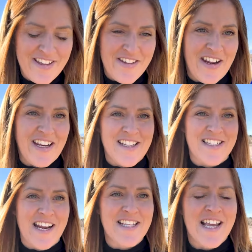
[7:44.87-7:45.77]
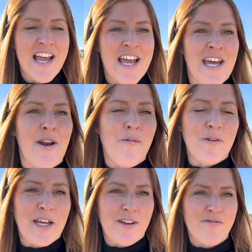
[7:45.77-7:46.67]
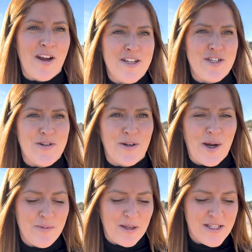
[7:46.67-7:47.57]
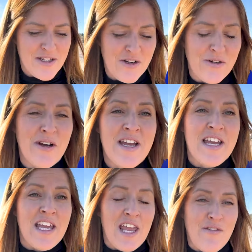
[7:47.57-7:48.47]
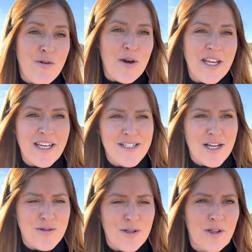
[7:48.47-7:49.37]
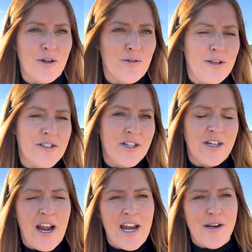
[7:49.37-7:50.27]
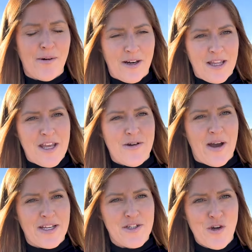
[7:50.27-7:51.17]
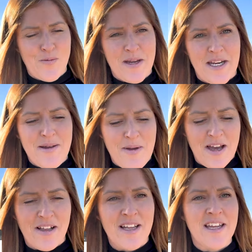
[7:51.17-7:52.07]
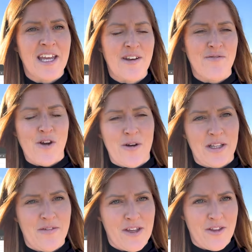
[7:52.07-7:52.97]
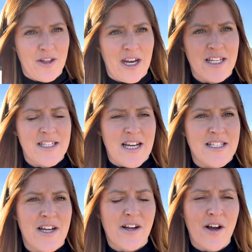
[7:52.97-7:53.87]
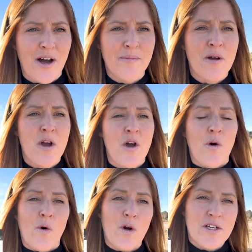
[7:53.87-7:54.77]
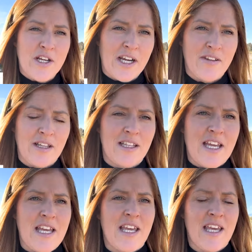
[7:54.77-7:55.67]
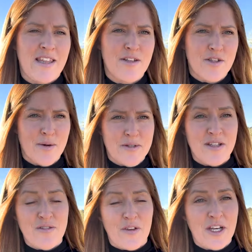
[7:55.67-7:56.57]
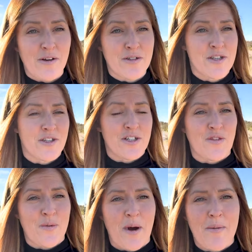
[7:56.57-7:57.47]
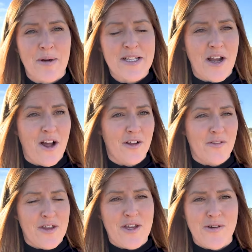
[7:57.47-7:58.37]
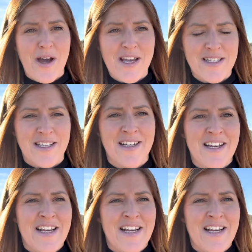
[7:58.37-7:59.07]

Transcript: in the United States, and hopefully I can find you a great place too. If you want to get in touch with a local realtor anywhere in the US, shoot me an email, info at livingintheunitedstates.com, or check out the link in the description of this video to search for properties all over the US.